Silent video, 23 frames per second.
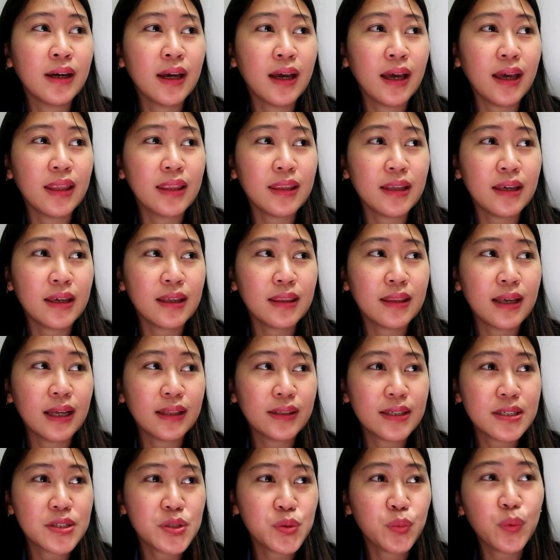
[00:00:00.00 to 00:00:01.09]
I think that
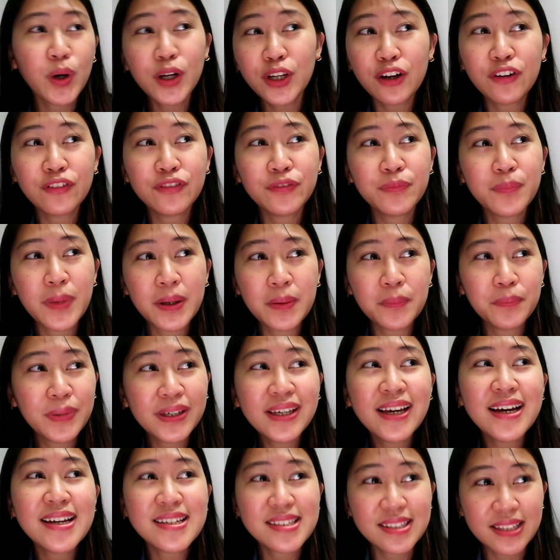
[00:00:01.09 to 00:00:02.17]
is one of my
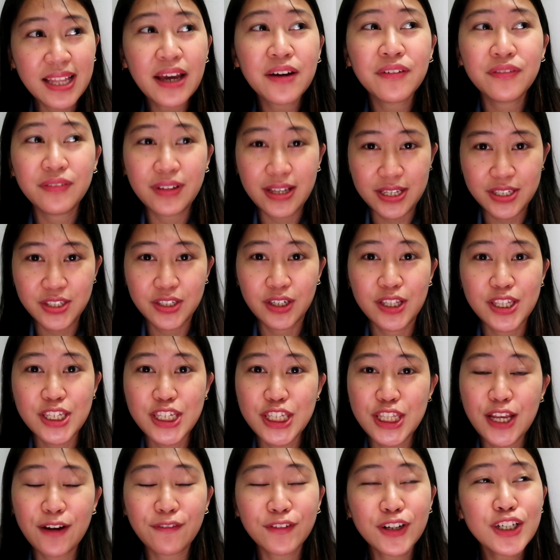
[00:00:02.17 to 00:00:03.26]
biggest life lessons.
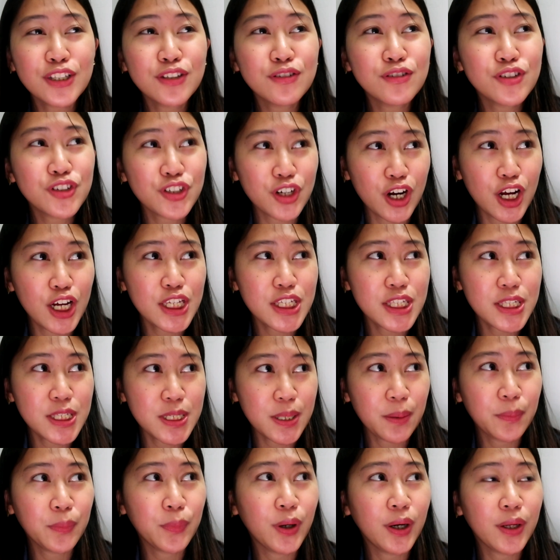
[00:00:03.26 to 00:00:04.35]
Never to trust
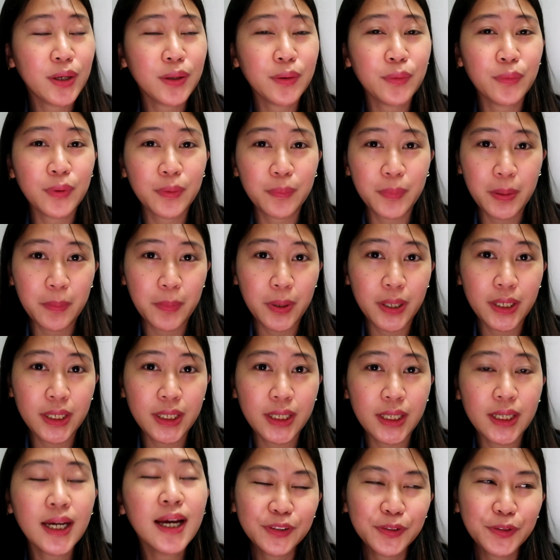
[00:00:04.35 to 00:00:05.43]
someone with my
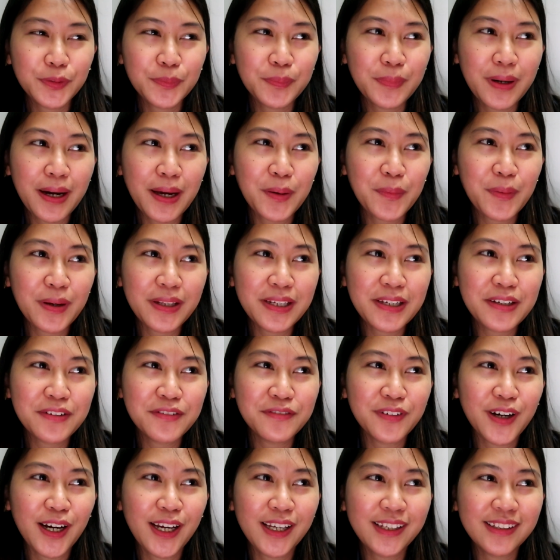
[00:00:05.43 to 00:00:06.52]
money. Goodbye wedding
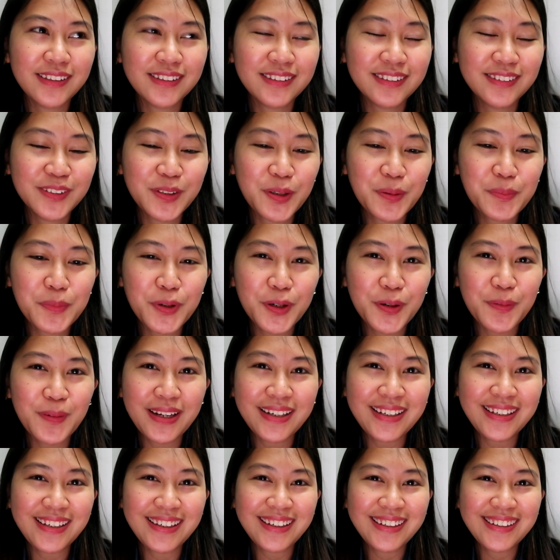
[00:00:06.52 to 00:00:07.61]
fund. No more
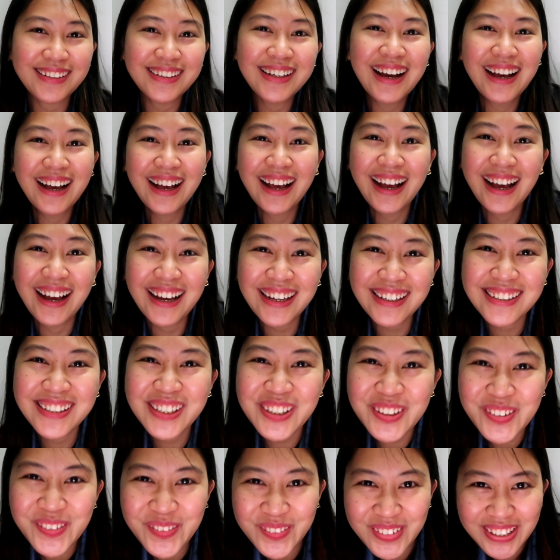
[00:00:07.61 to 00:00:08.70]
wedding.
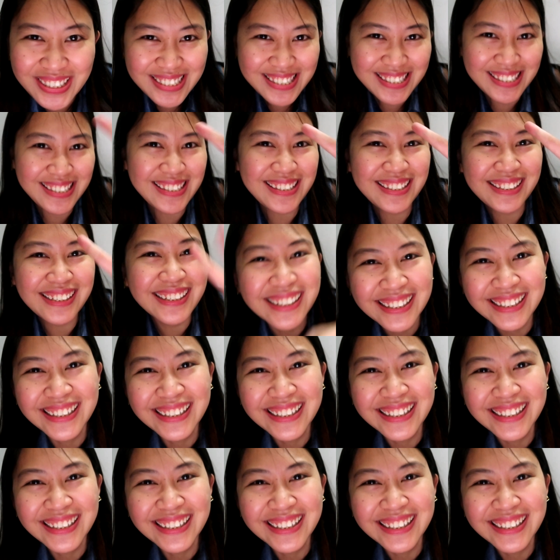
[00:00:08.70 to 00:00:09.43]
Peace.